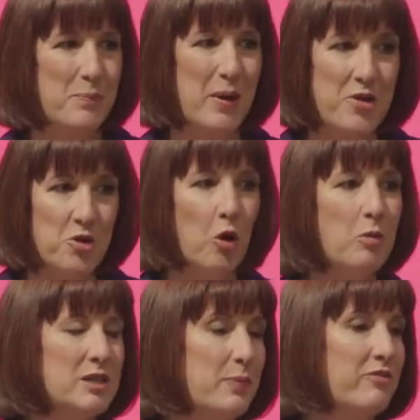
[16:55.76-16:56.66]
but nor
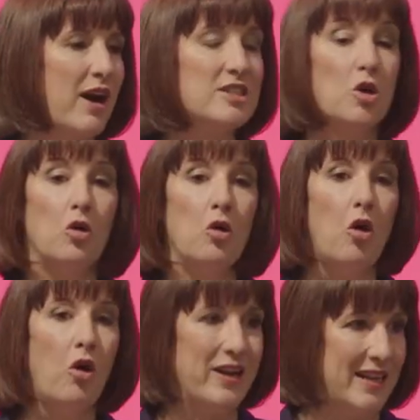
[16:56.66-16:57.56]
would it be right or
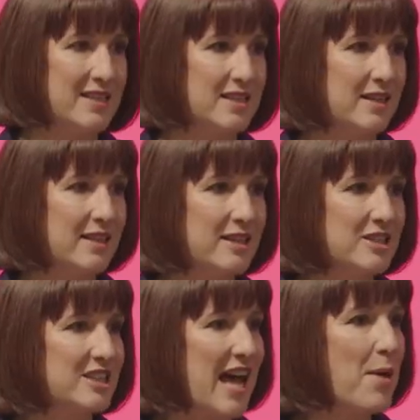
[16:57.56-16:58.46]
honest
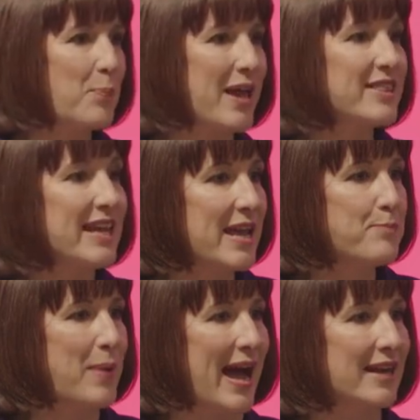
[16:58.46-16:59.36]
to downplay the
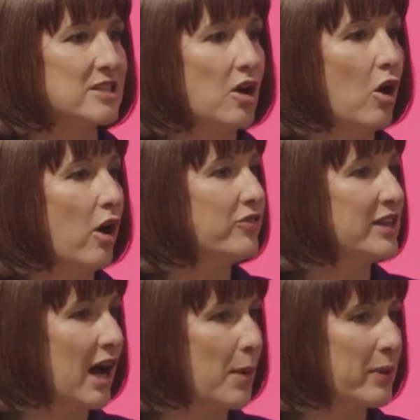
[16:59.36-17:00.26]
impact of
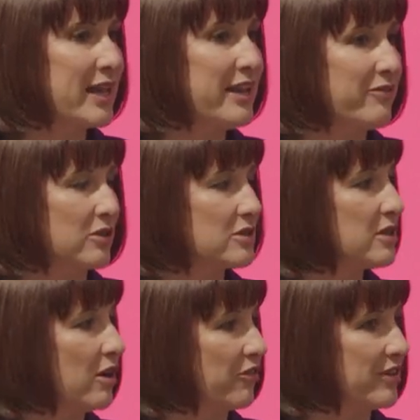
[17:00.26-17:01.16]
the upheavals
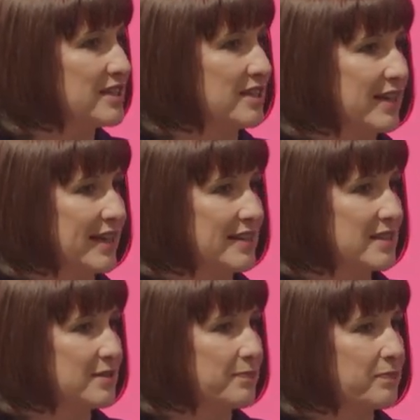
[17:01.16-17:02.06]
of recent
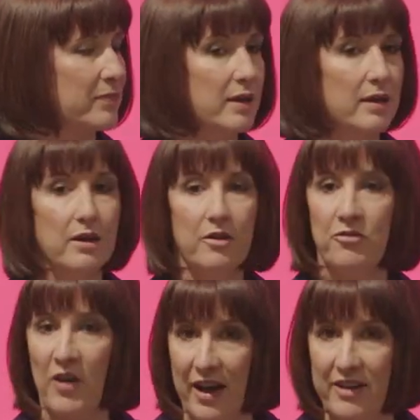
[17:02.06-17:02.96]
years.
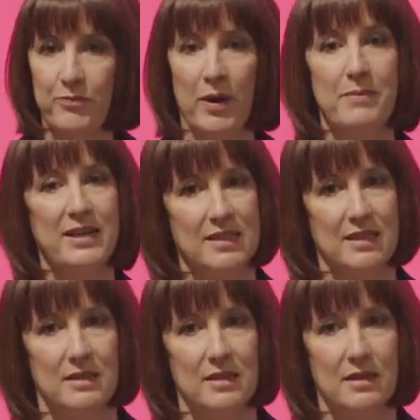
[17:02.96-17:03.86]
5 prime
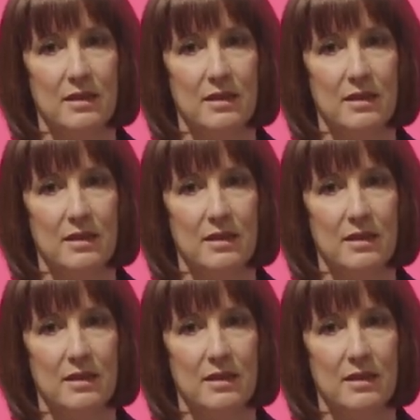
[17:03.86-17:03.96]
ministers,